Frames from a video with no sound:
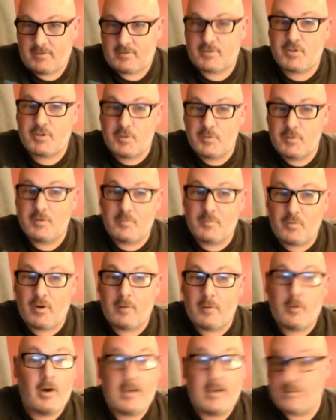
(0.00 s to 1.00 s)
to the
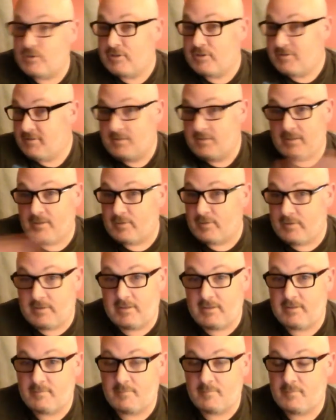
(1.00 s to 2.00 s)
promo and just
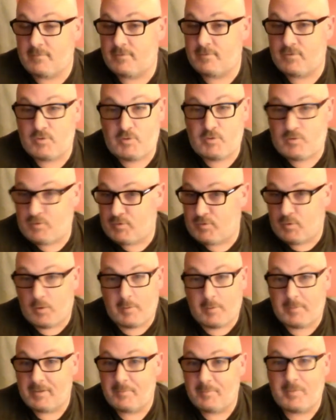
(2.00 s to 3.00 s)
literally tore
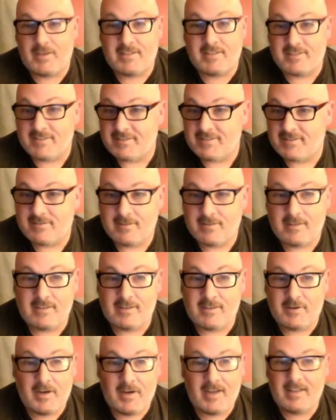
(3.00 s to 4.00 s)
me to pieces.
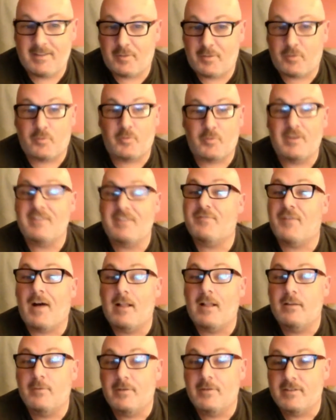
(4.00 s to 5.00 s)
I had 3
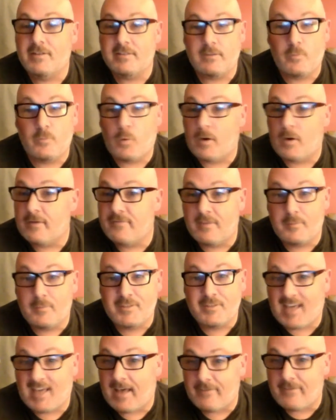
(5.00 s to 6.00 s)
followers and one of them was
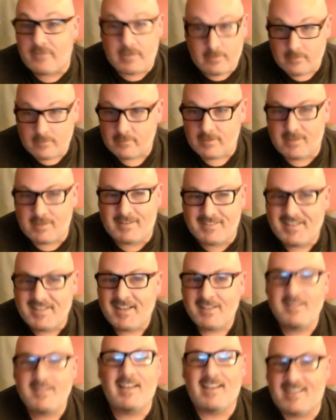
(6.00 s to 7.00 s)
Kevin.
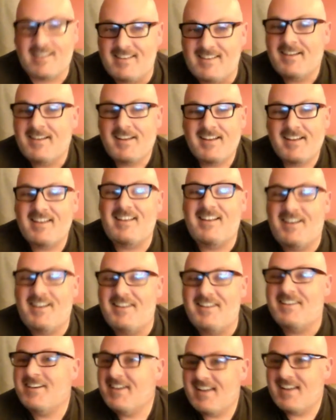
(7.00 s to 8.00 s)
Like,
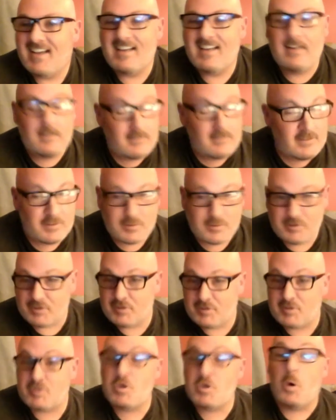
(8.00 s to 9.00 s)
and I literally
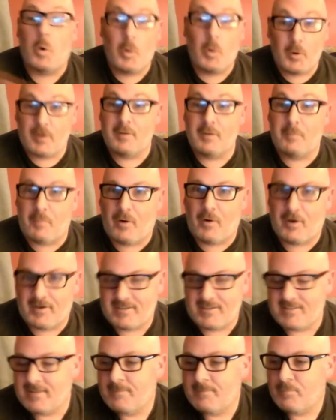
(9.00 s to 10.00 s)
just torn apart.
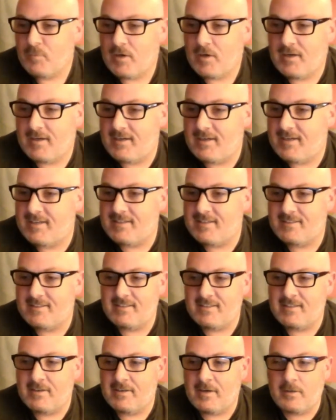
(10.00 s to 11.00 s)
And
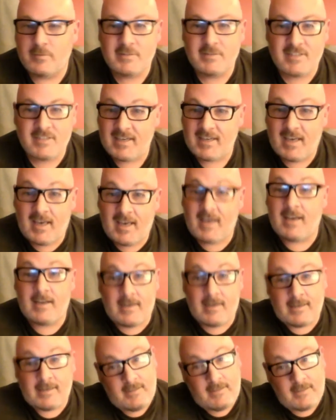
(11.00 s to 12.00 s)
I was like, hey,
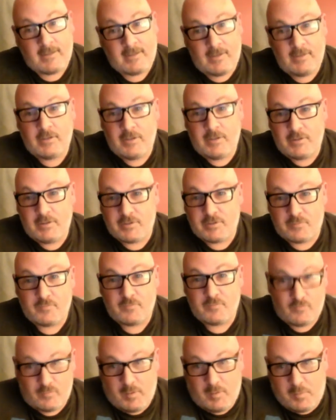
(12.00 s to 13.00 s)
I know you just
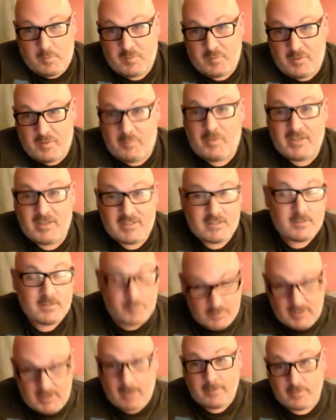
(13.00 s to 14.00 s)
ripped me to pieces, but
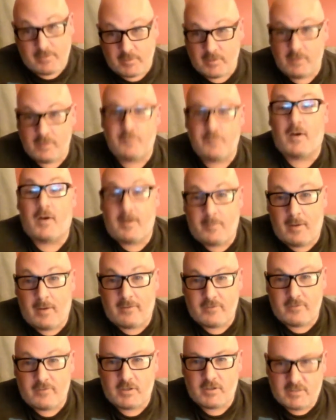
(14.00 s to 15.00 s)
that was really fun. I'm having a
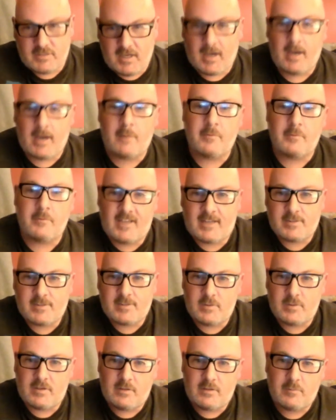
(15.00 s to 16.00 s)
good time. And that's when
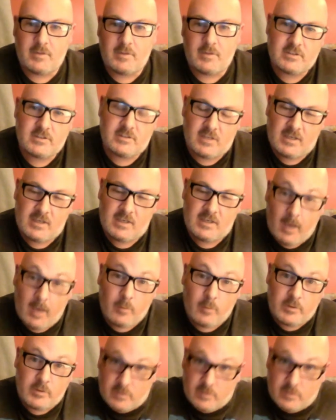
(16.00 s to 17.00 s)
he mentioned, it's like, yeah, we
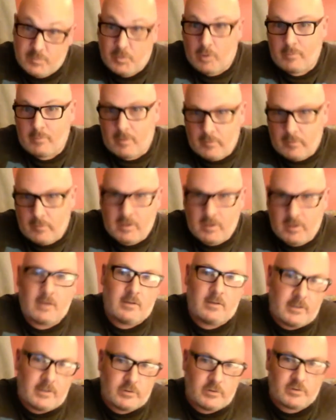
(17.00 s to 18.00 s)
do this promo thing. Like,
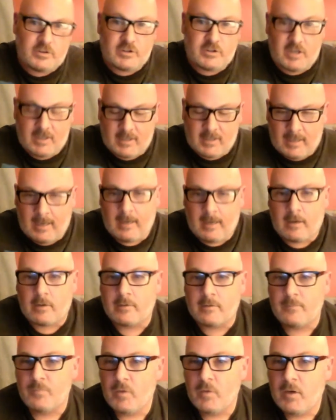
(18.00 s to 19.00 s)
you should check it out.
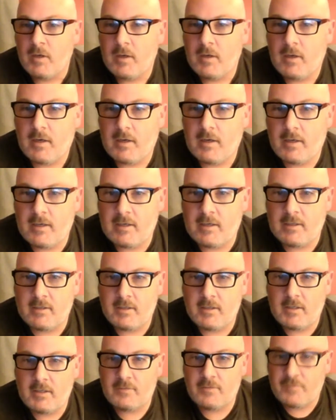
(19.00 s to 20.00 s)
And
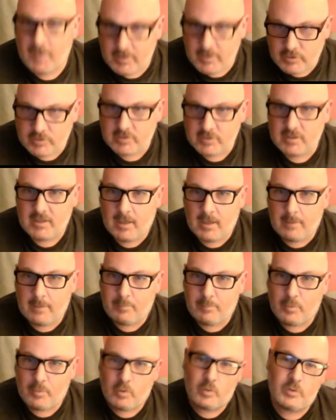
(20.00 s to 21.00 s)
eventually got
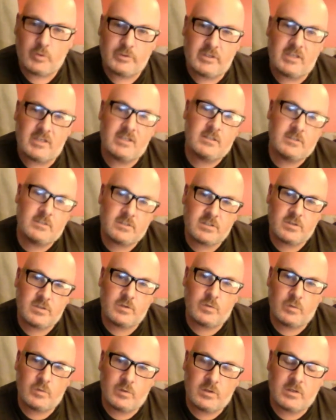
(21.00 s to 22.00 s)
pulled
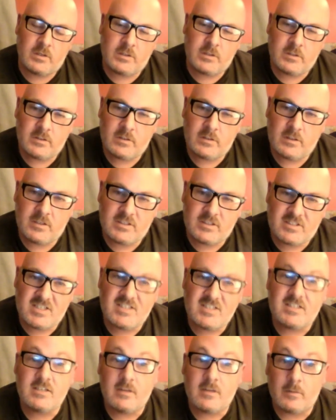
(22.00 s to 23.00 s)
into the
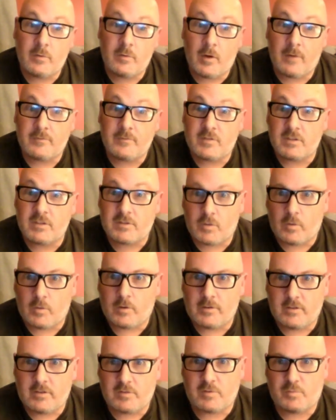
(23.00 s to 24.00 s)
TTWF Discord.
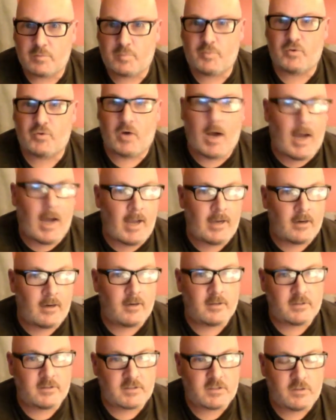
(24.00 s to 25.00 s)
This was prior
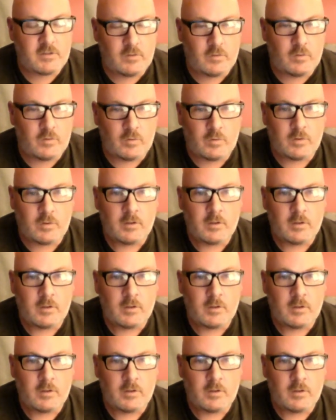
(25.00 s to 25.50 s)
to